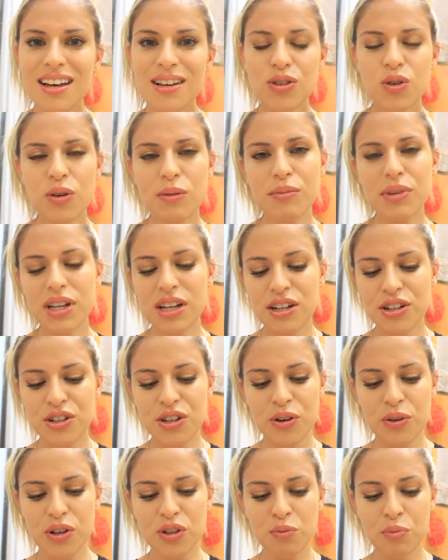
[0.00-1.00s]
So what I'm going
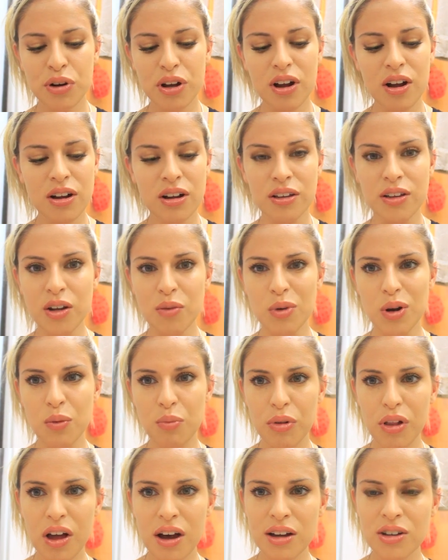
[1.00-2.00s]
to do is put on a little bit
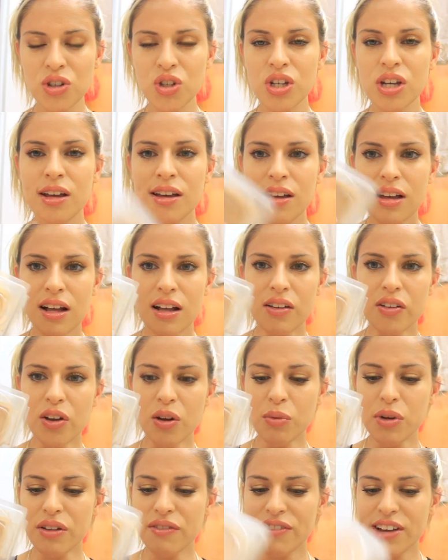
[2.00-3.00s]
of blush, a
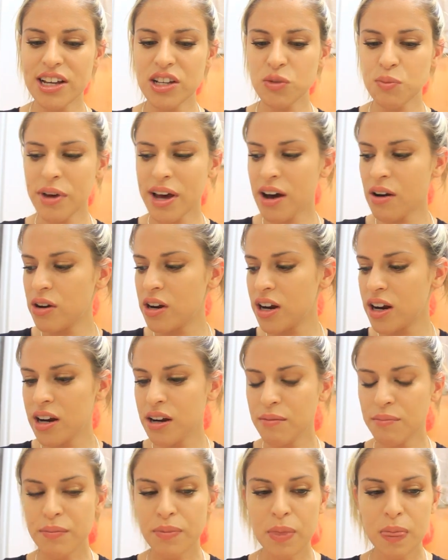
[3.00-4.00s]
little bit of face
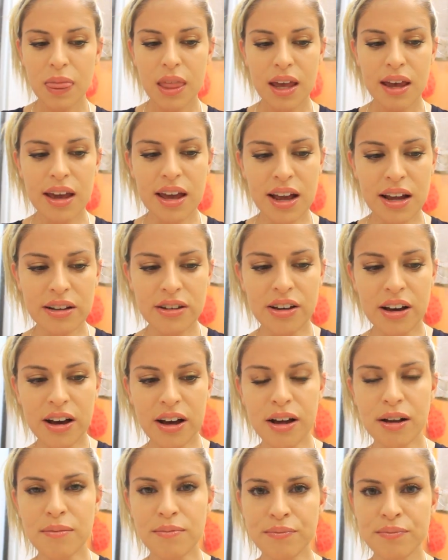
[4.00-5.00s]
powder,
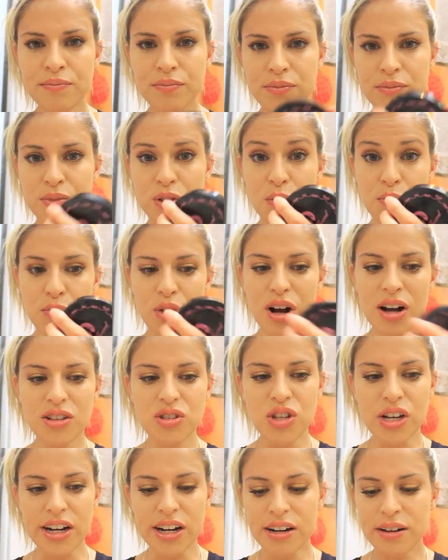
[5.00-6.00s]
and some
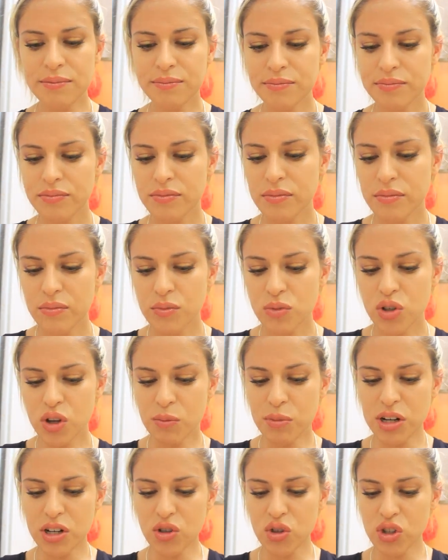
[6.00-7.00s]
bronzer. So
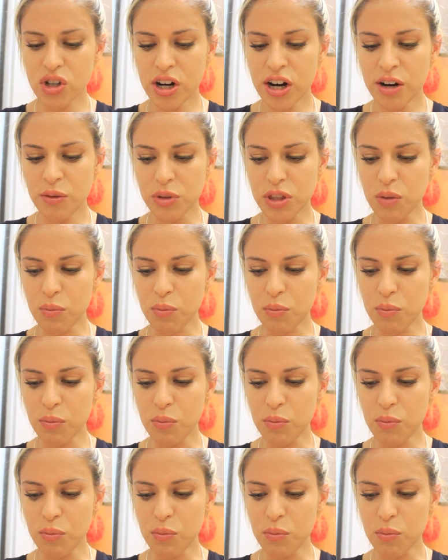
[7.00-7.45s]
I'm going to start